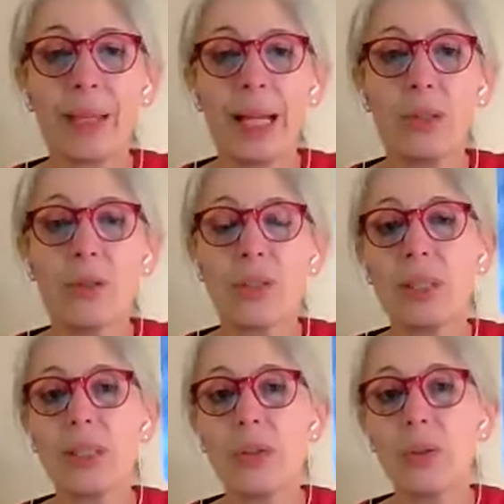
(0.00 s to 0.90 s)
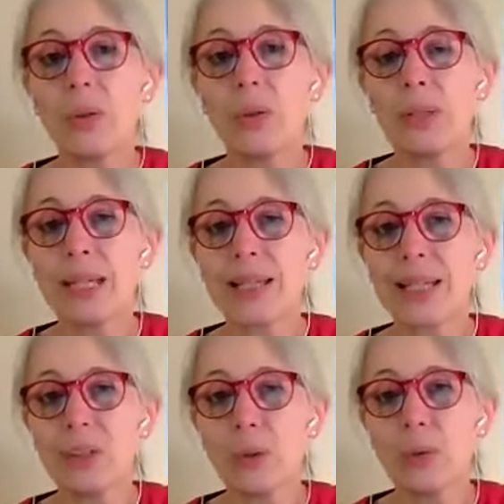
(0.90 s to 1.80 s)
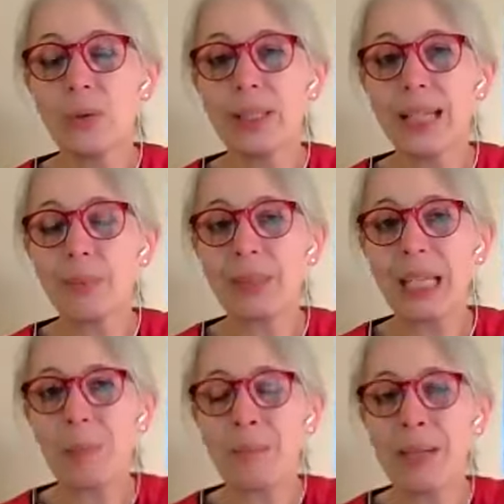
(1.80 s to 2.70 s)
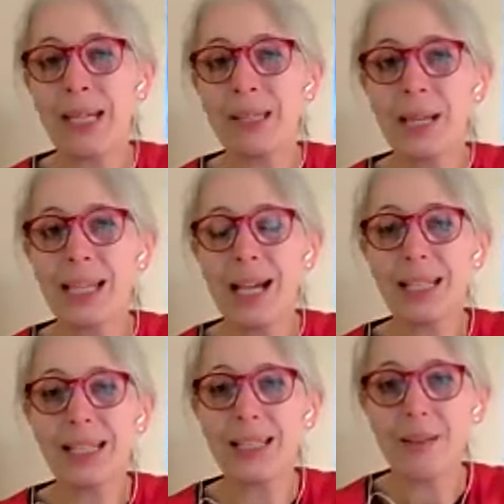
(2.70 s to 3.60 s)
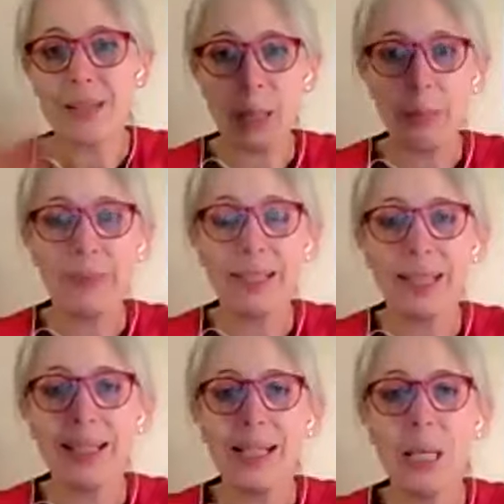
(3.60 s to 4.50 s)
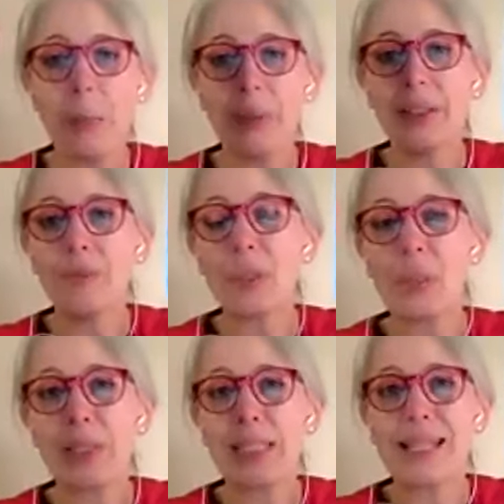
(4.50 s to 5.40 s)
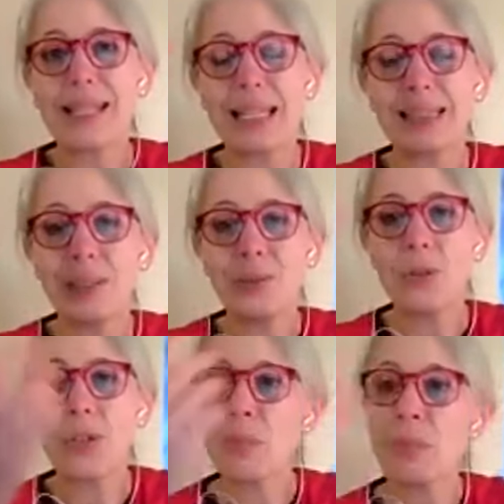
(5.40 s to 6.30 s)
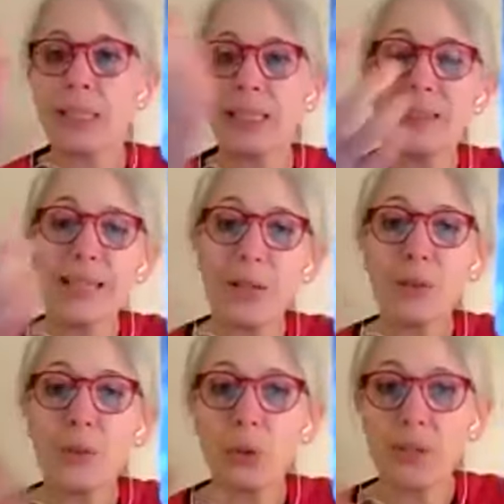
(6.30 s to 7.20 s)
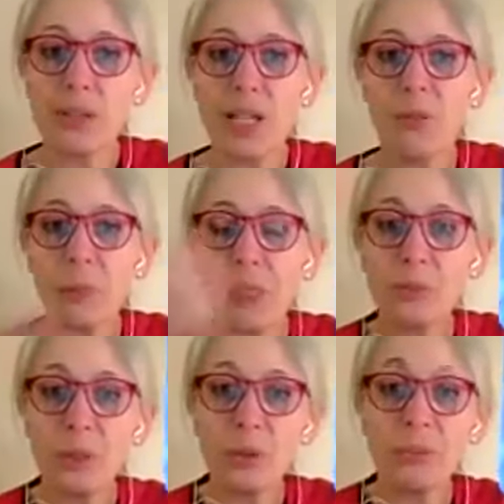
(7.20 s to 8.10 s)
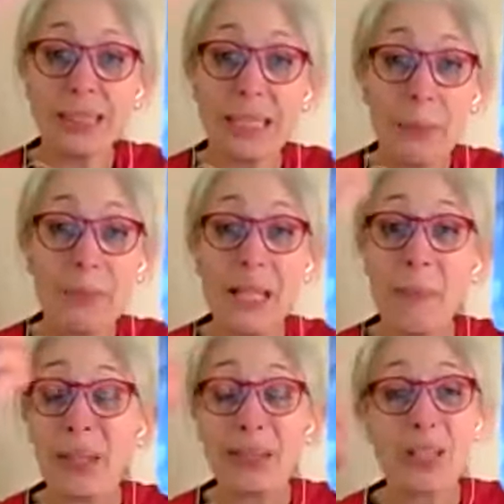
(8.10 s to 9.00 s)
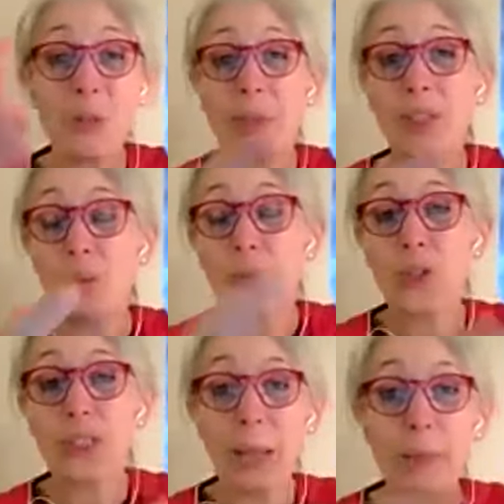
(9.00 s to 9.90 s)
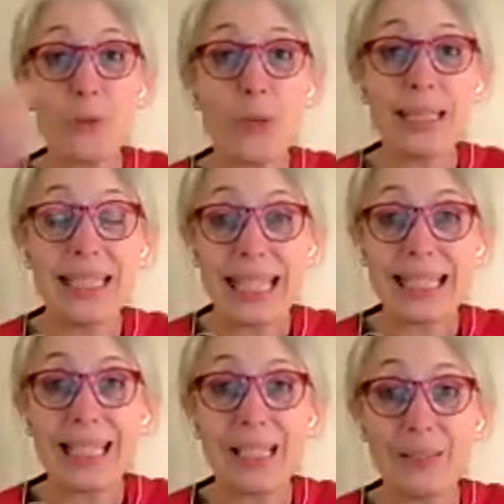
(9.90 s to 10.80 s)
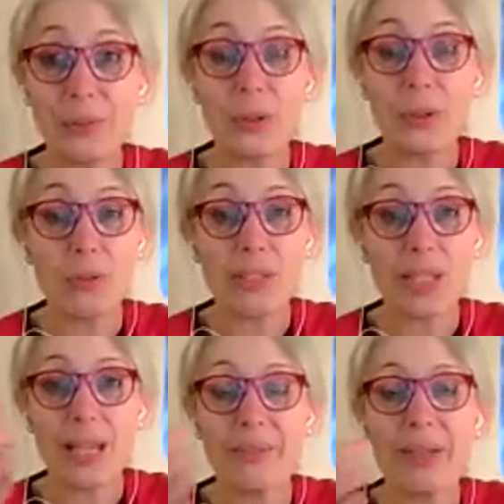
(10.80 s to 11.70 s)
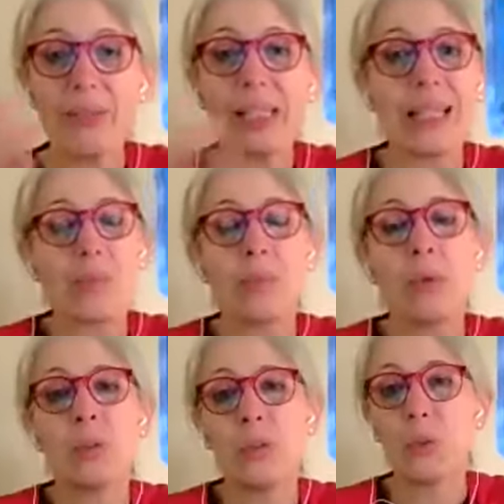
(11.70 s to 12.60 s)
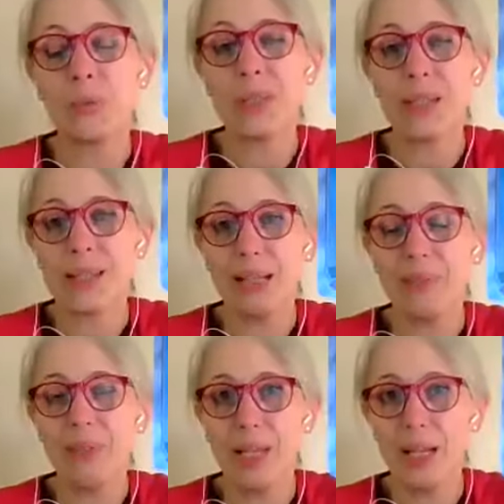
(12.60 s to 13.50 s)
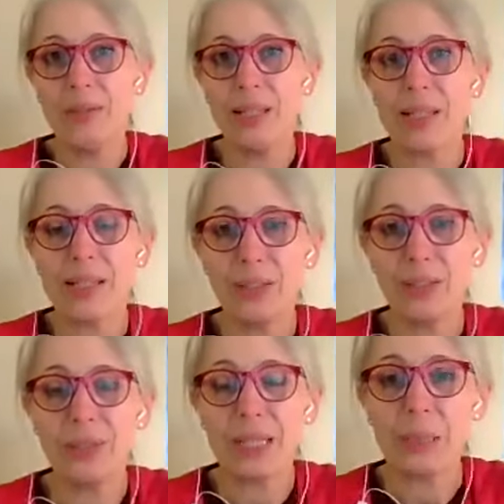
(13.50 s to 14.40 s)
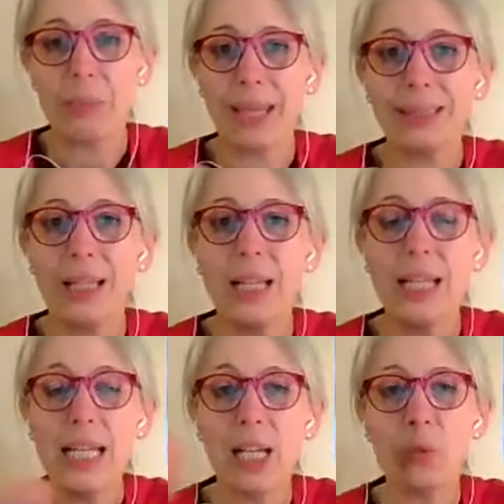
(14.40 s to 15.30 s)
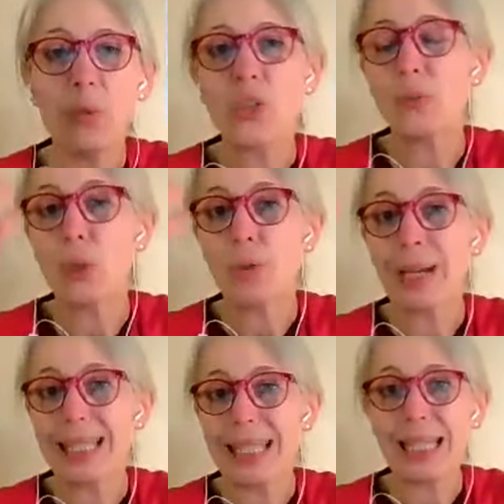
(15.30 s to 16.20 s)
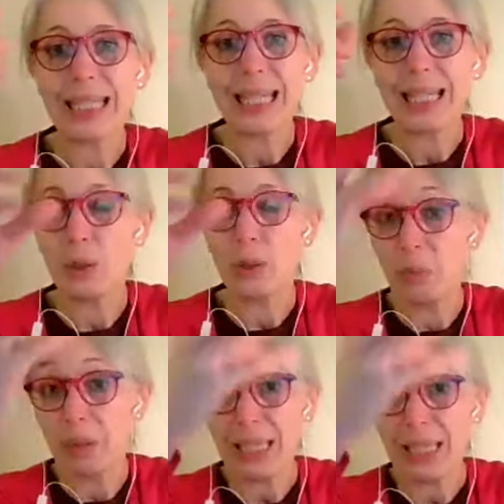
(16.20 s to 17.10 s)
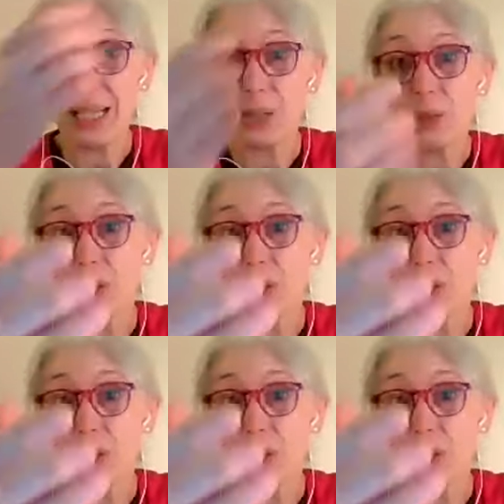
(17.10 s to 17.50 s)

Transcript: I also need to, yes, I know that I'm keeping my ideas up there, but what spirit is saying that, you know, just bring it down to yourself. Pick one of the cups. Doesn't matter which cup you are taking for yourself. I feel it's more to do with self-love and self-respect. And whichever you are taking or picking out